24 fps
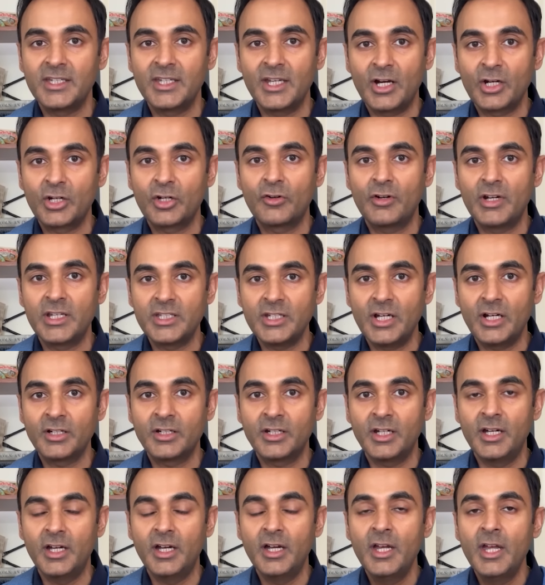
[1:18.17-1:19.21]
younger and
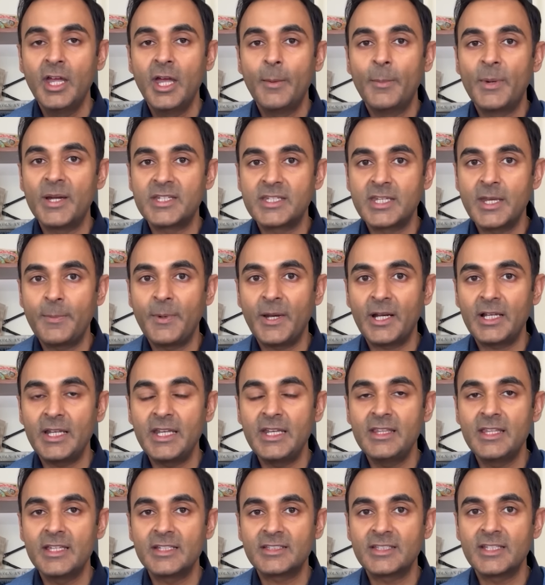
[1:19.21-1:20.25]
younger, but typically
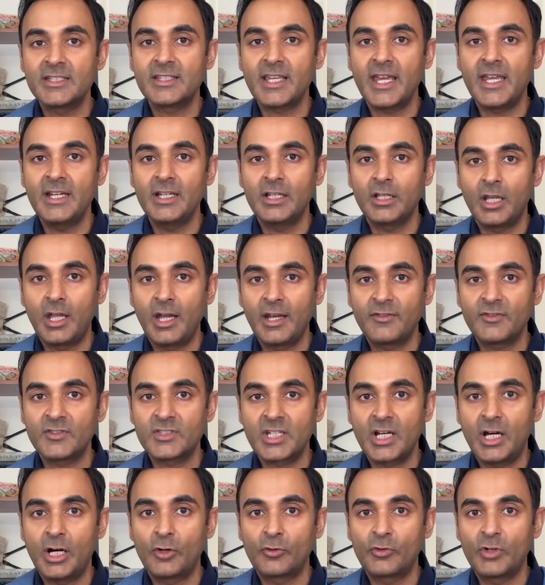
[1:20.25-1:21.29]
this is a
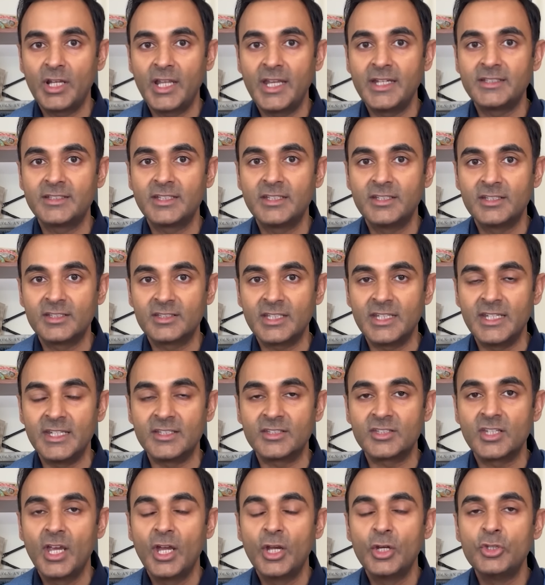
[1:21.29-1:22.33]
lifestyle-related
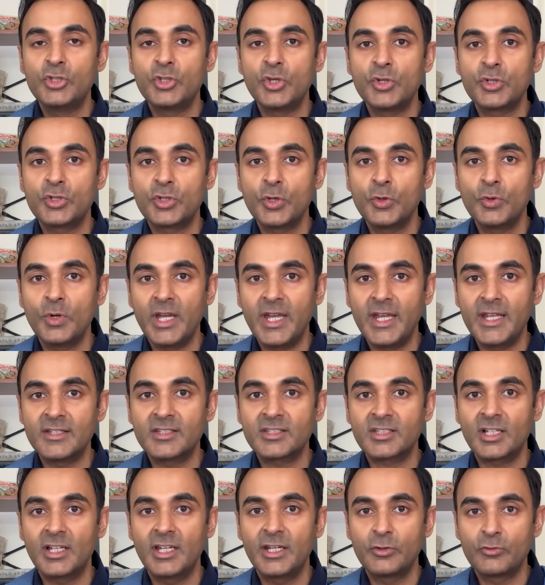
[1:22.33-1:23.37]
disease due to
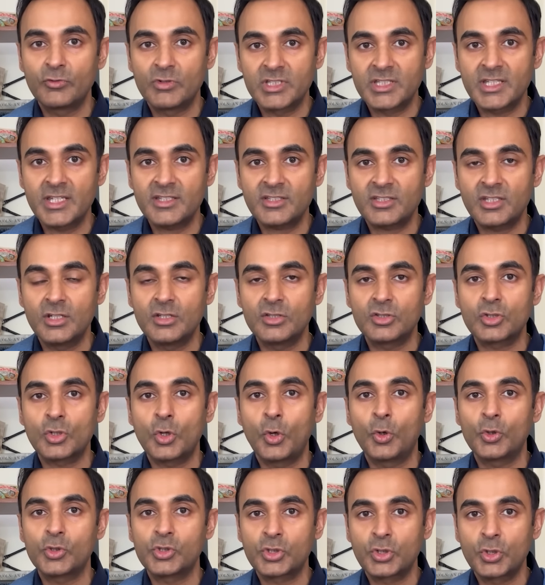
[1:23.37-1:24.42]
insulin resistance
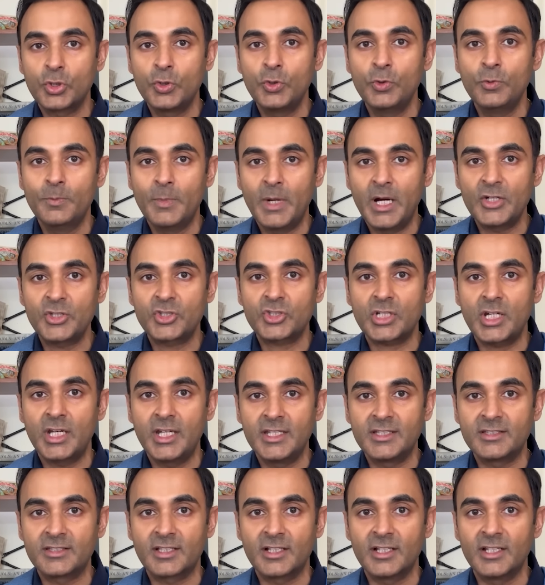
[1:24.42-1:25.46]
or too much
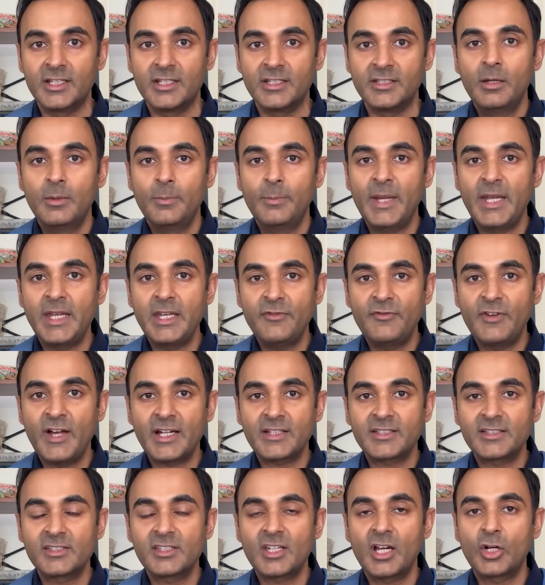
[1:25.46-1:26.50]
insulin. Many
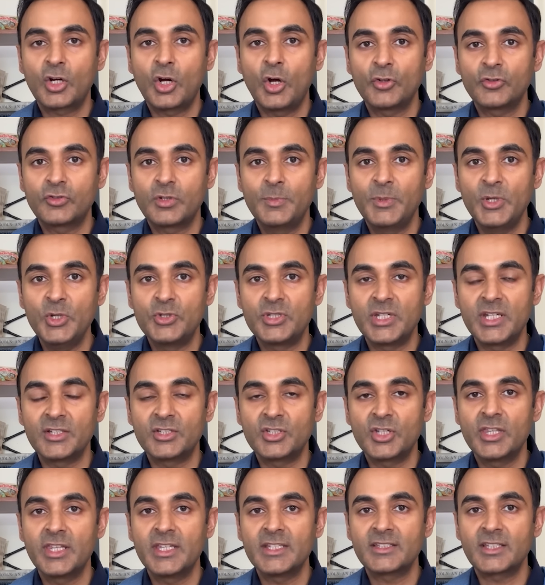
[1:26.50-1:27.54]
factors are contributing
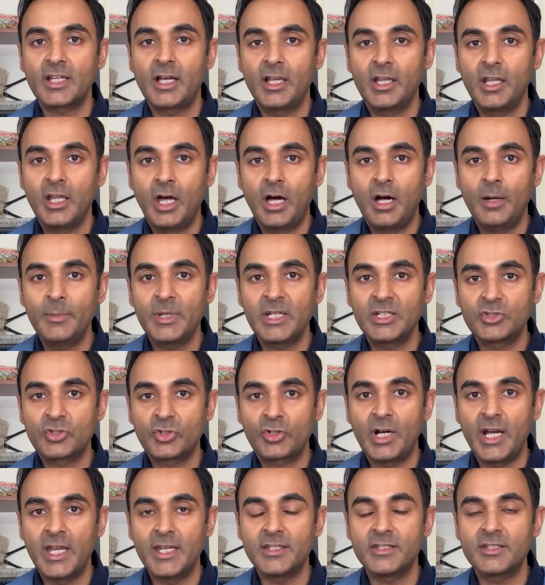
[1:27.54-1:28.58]
to this alarming
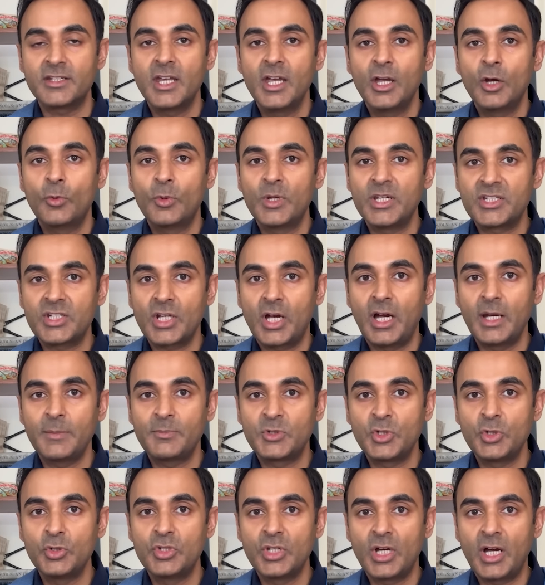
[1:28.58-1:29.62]
trend with type
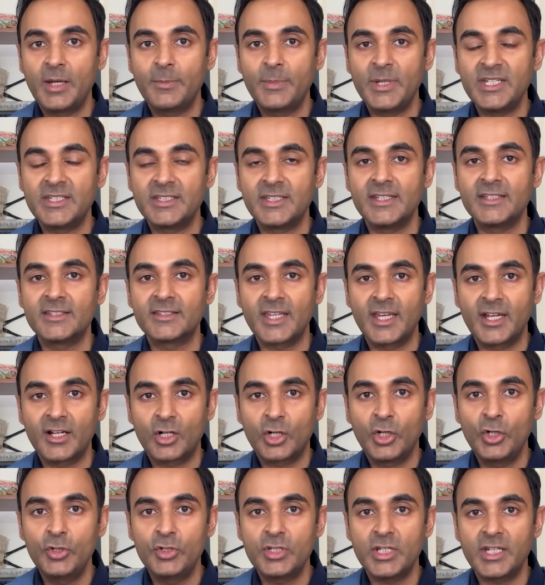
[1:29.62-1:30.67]
2 diabetes,
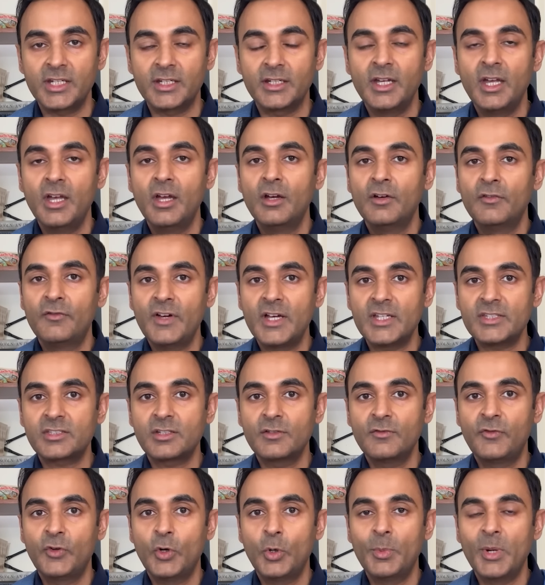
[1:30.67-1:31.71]
including, first
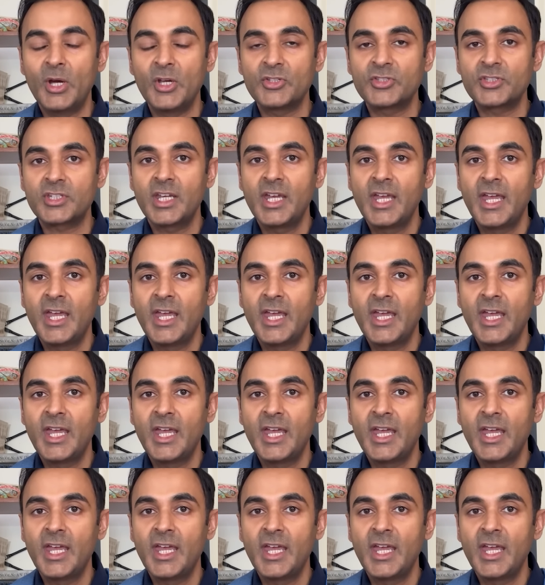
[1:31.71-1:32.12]
and foremost,